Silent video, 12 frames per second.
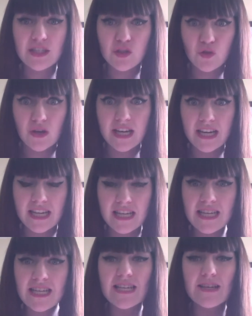screen,
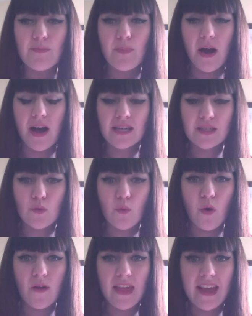but
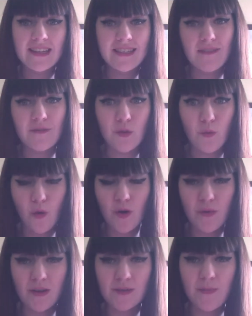what they had done for the Warner
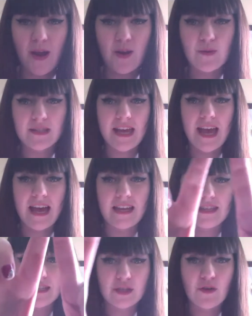Brothers panel was they
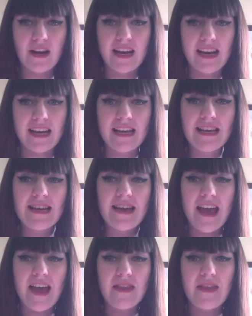had the screen
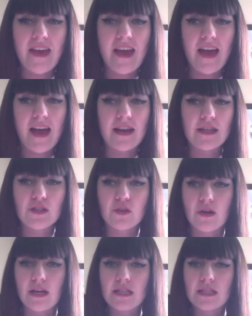and then they had
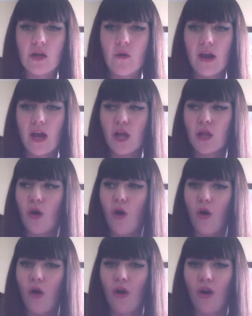screens going
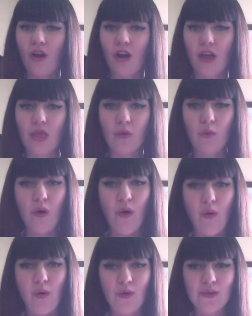along the
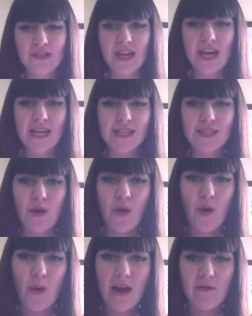walls. So
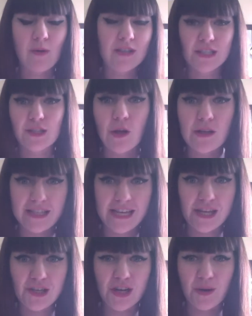everyone just lost
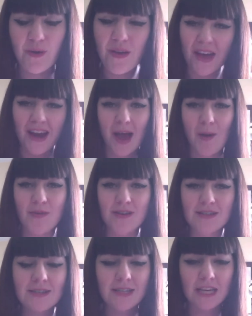their shit when that
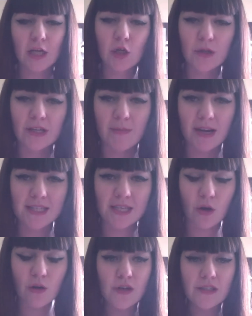happened, including
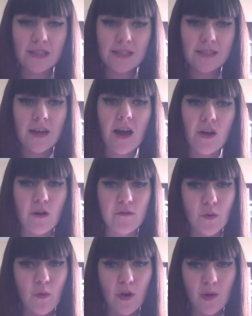myself. To start off
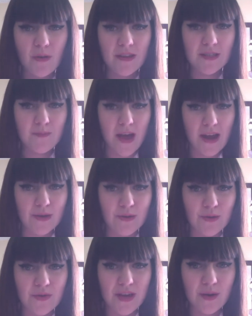the Warner Brothers
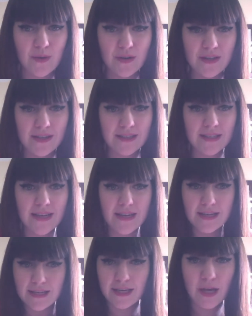panel, there was
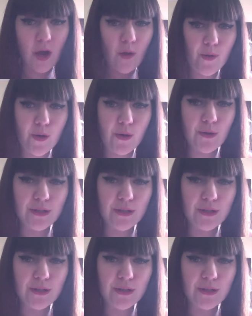Guillermo